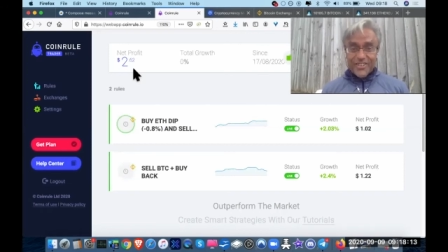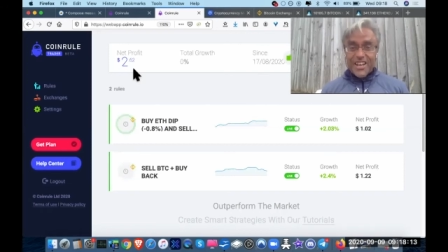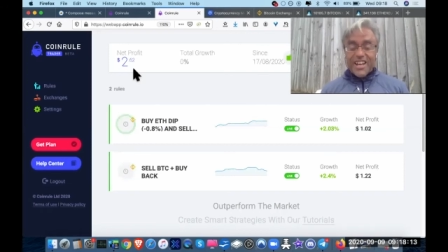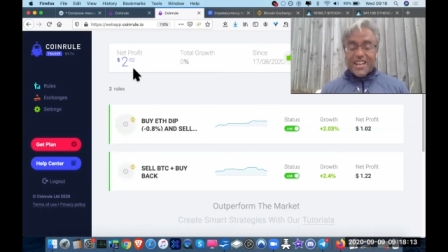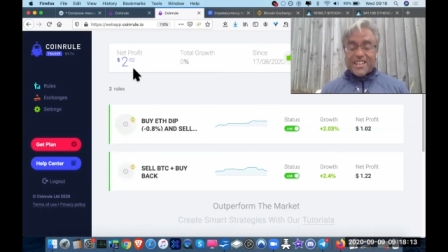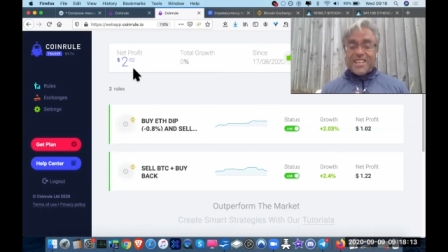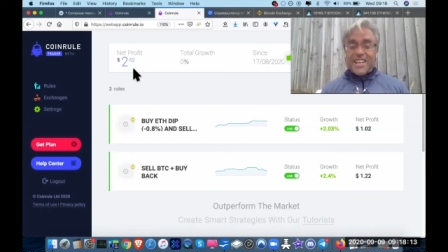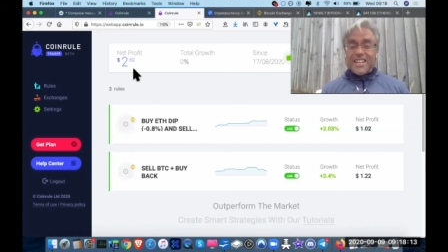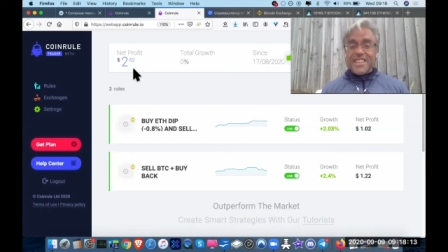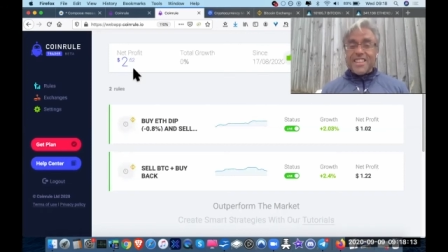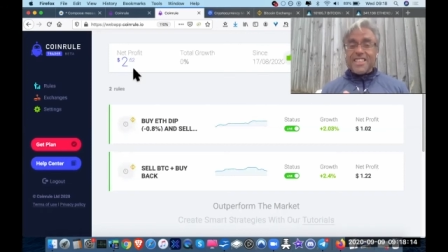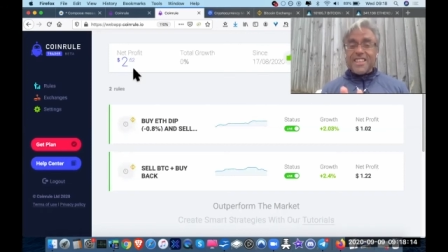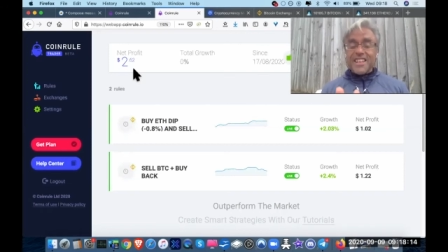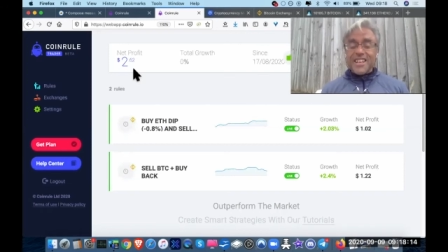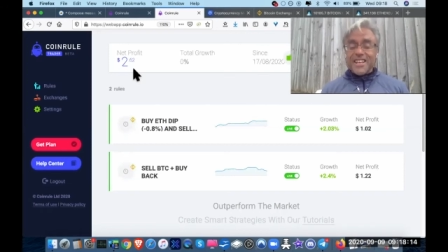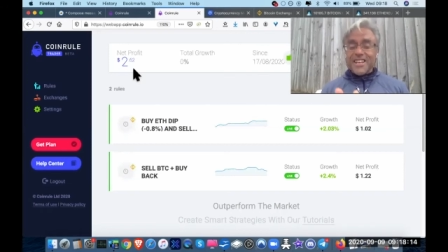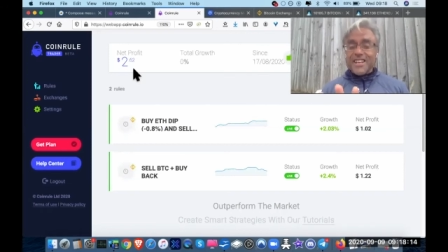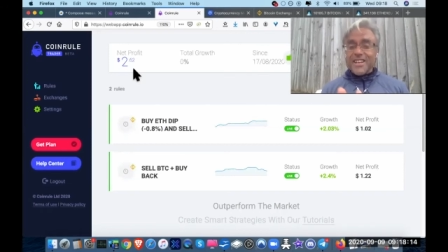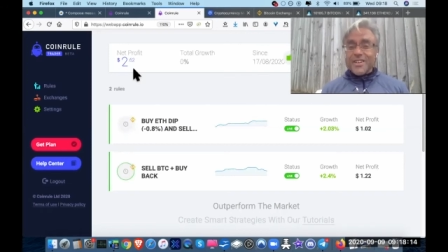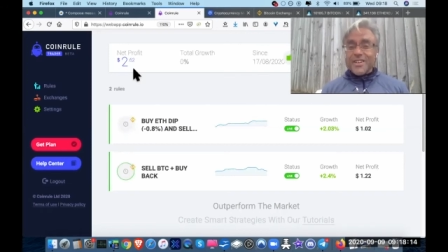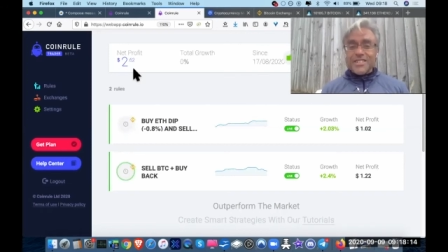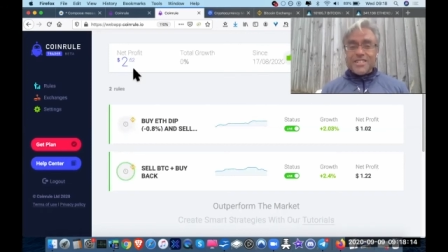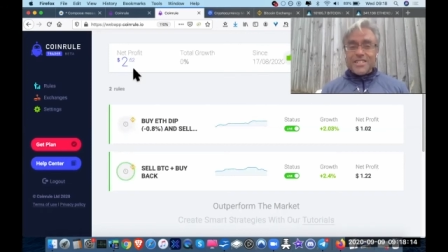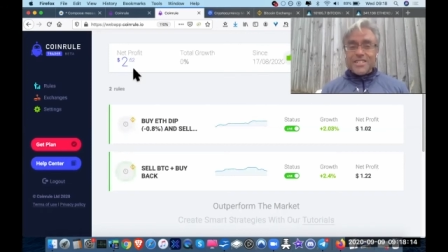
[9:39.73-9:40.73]
The other thing I
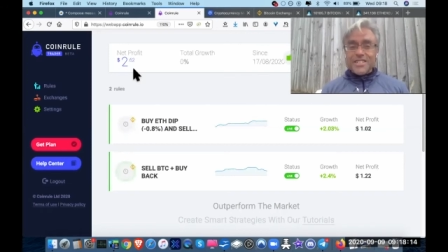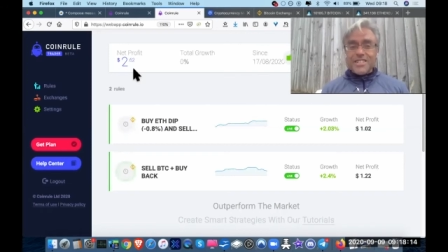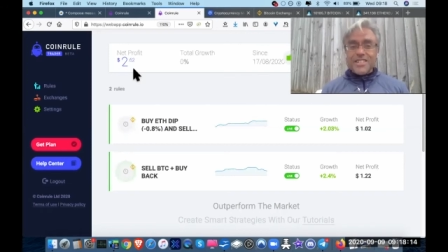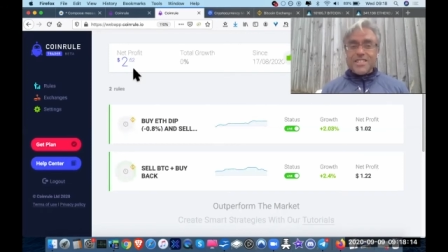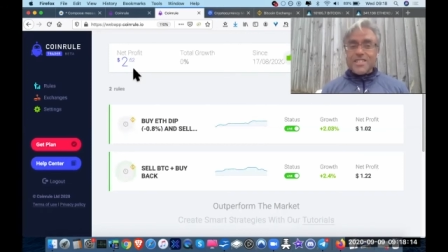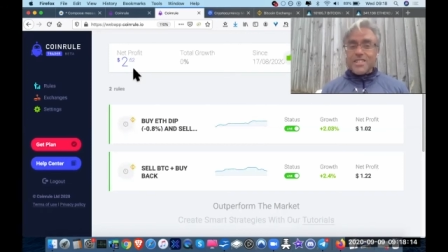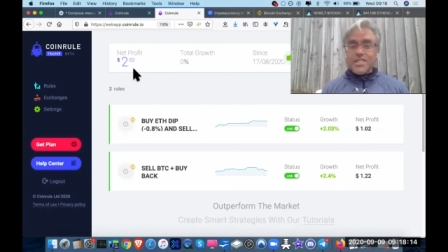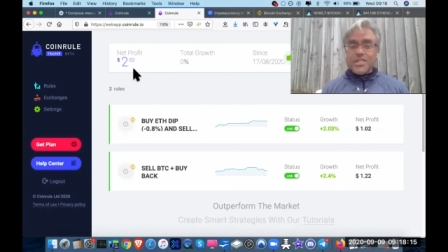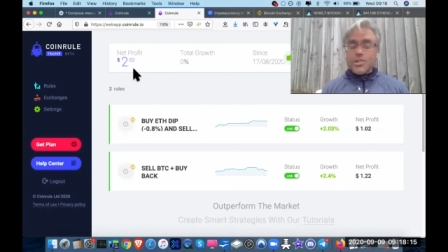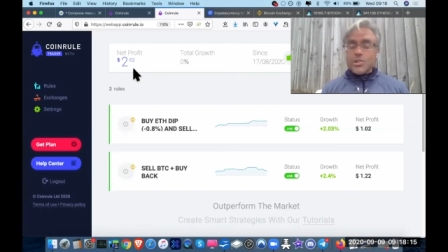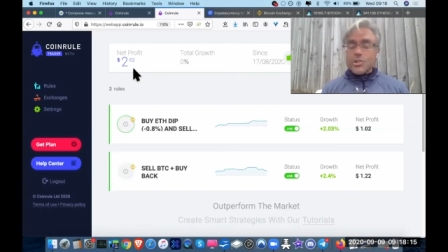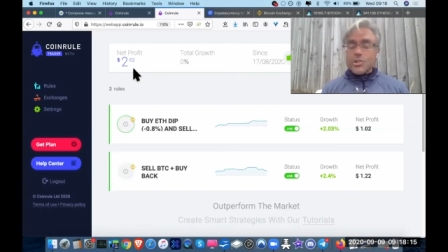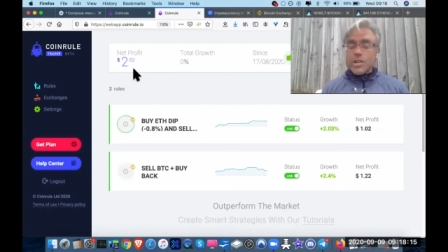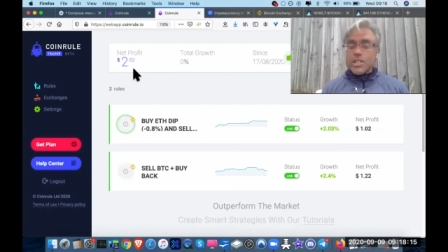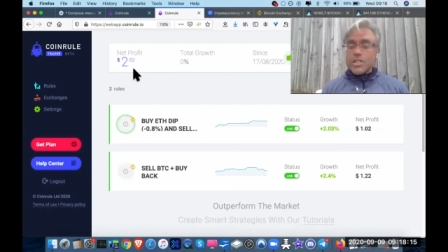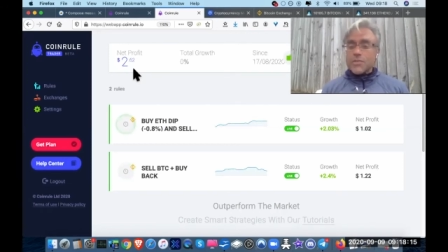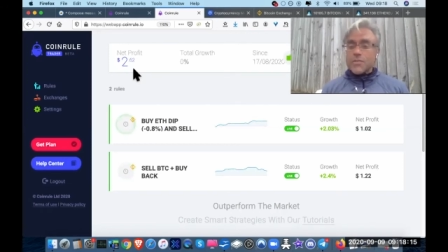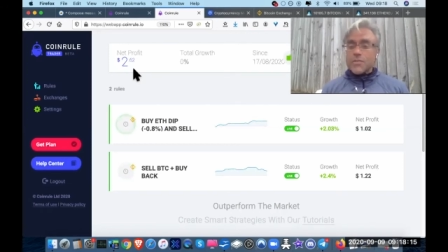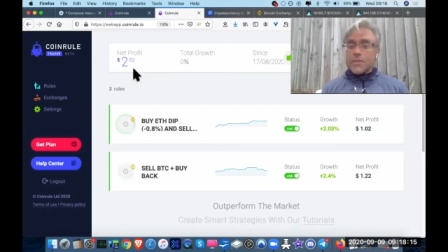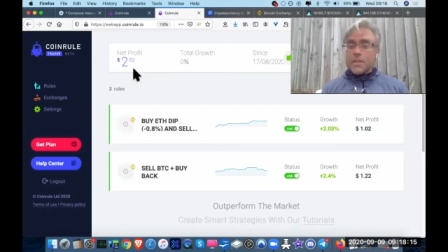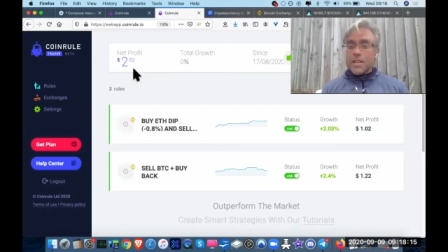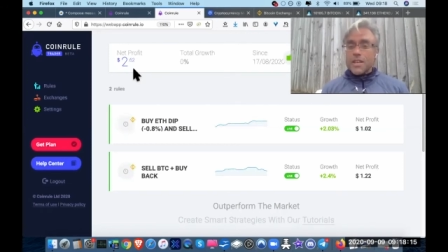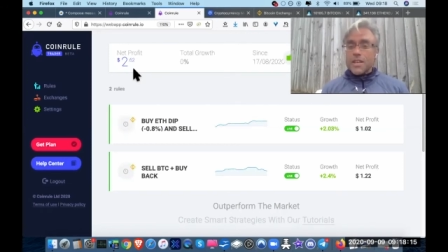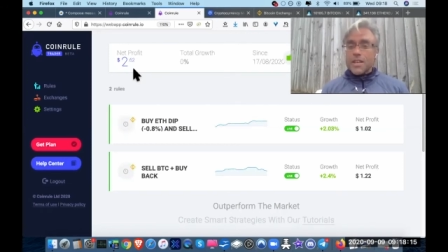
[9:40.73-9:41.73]
notice is this is stress
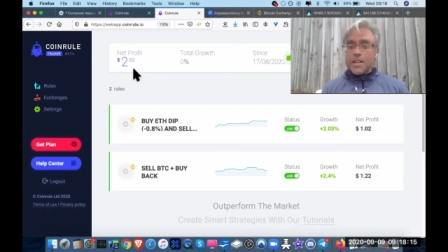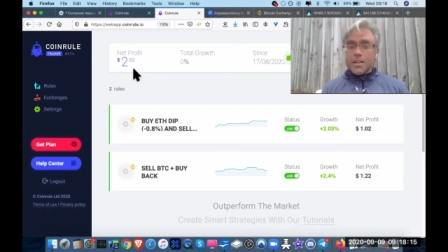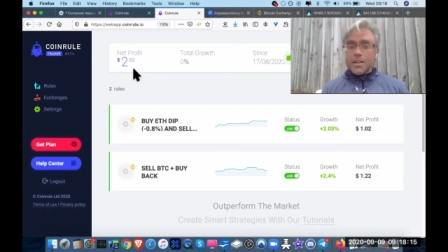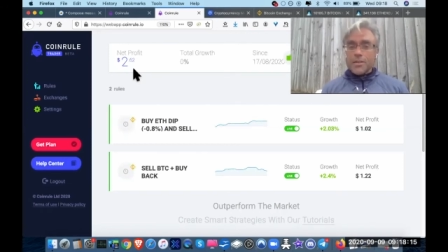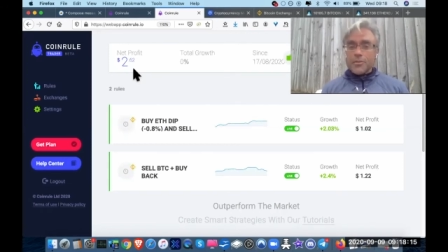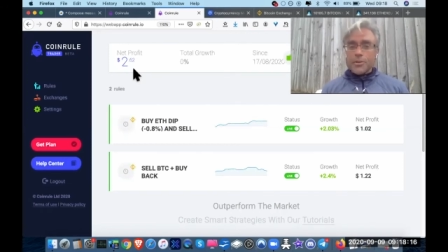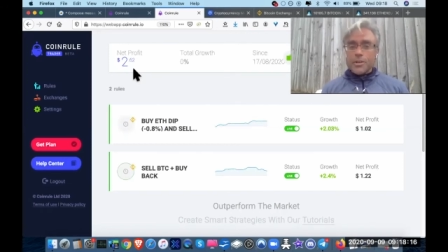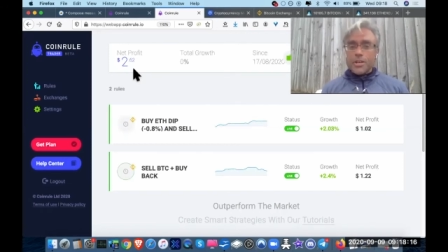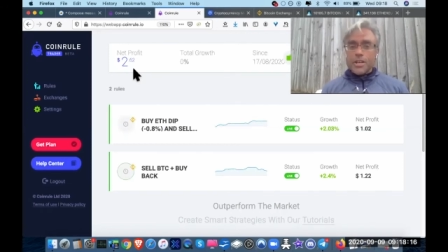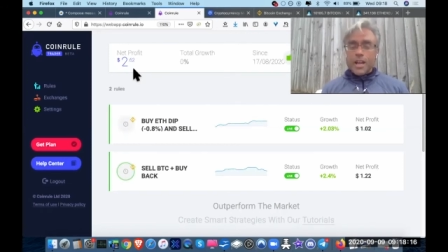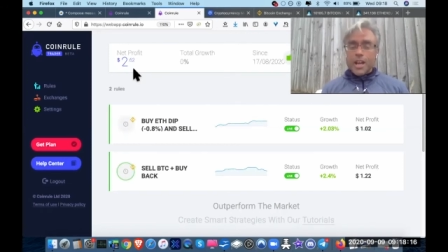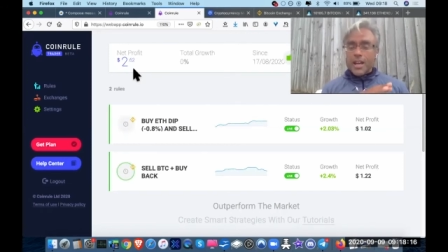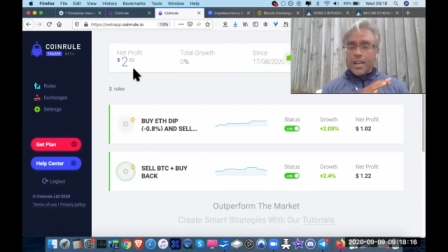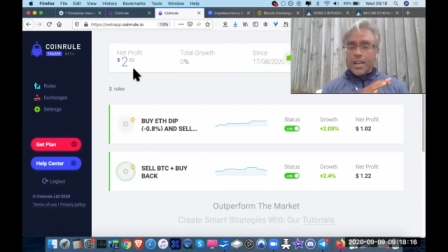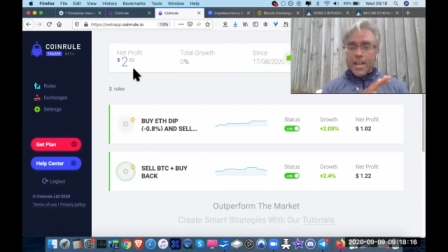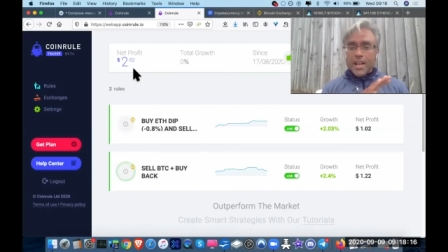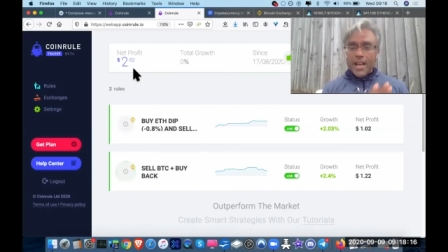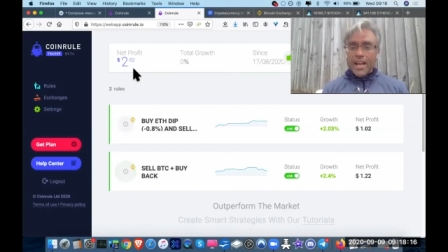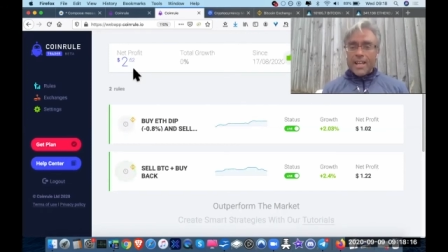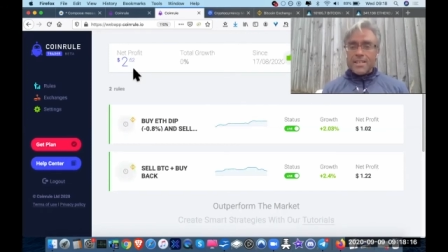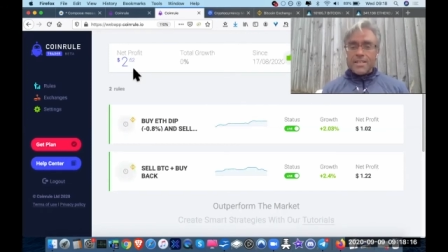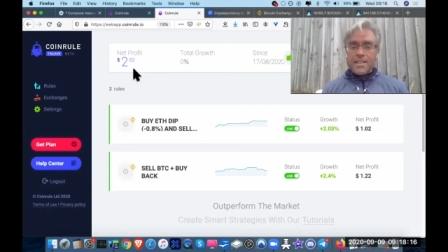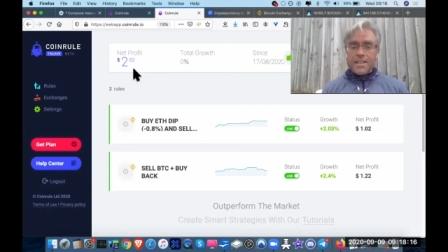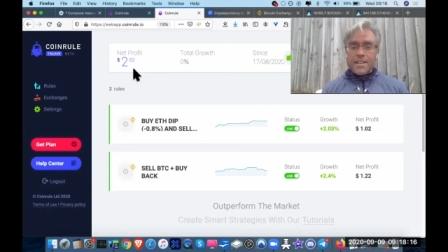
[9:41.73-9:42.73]
free. Free. I
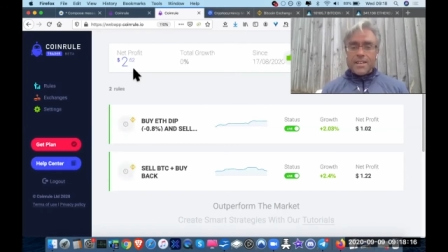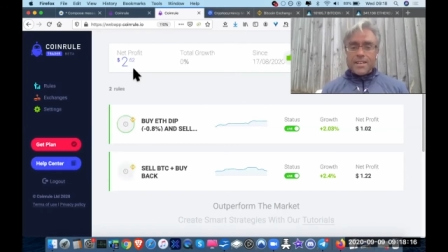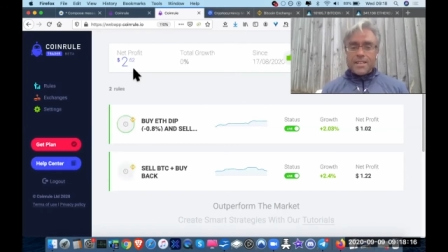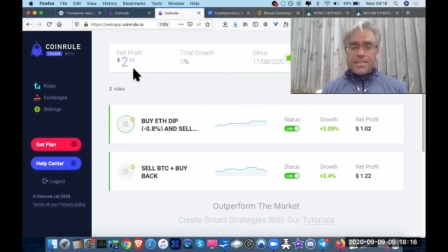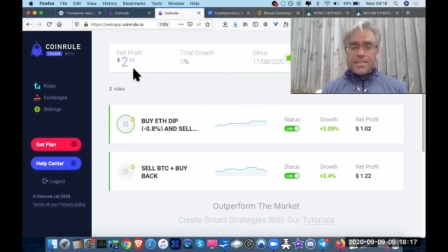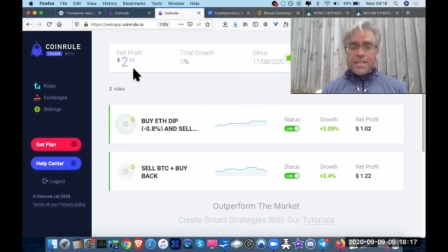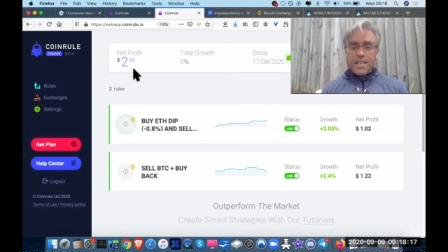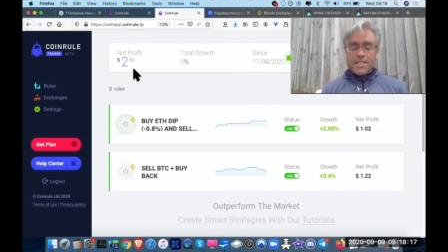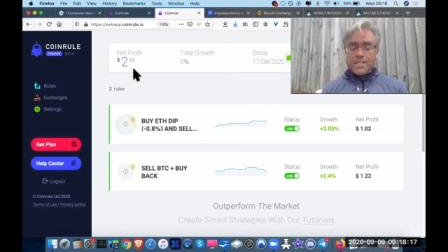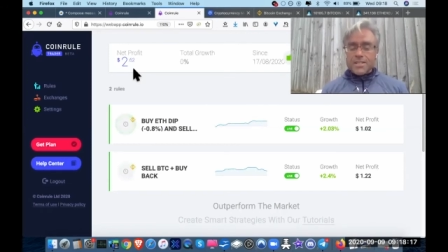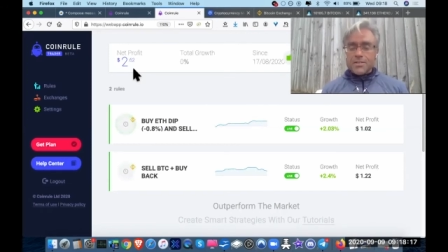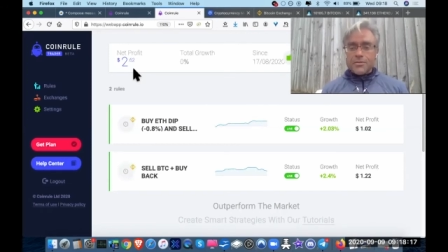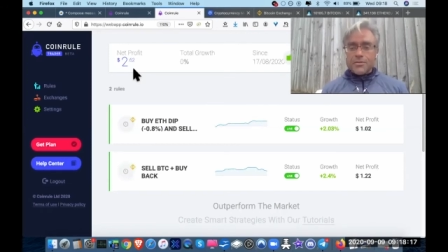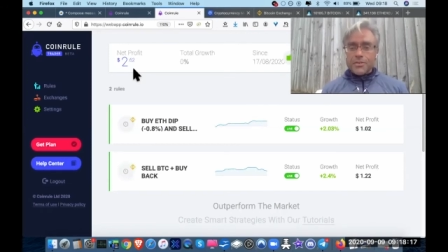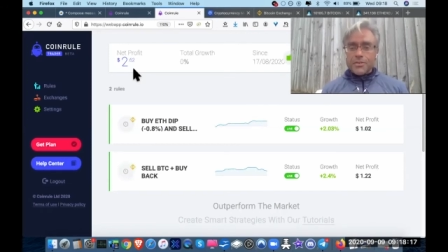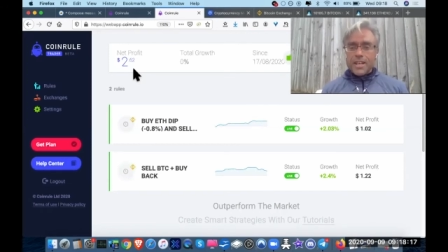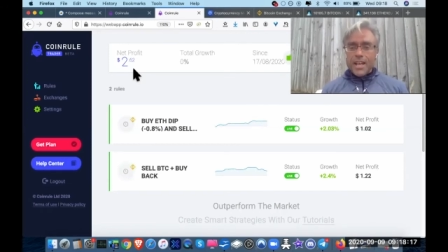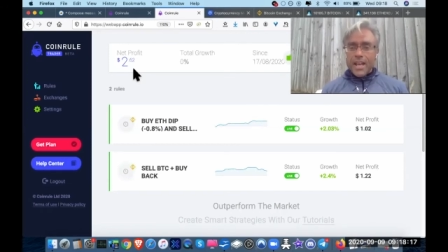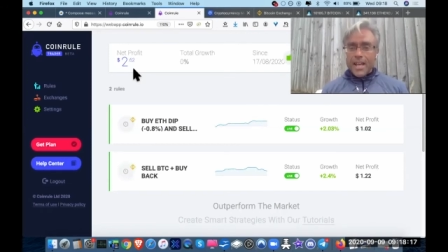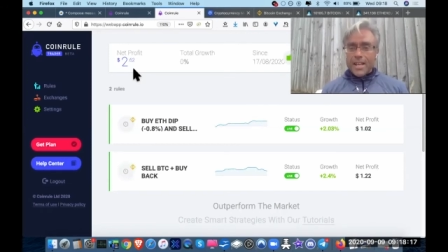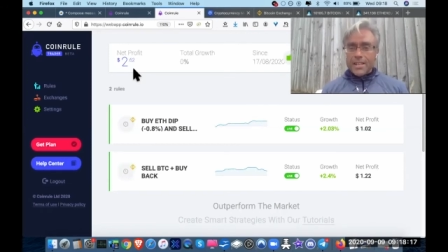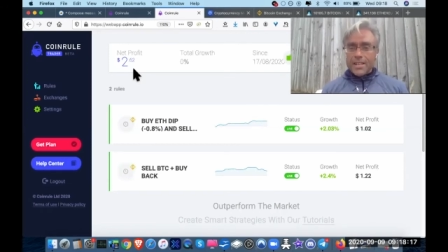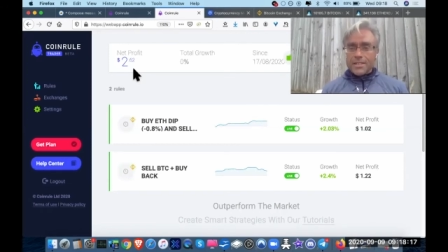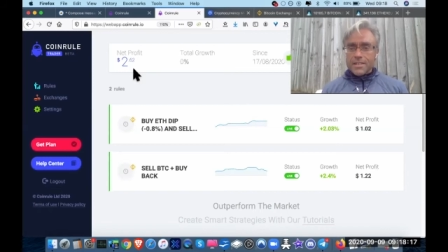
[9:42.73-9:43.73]
can set and forget.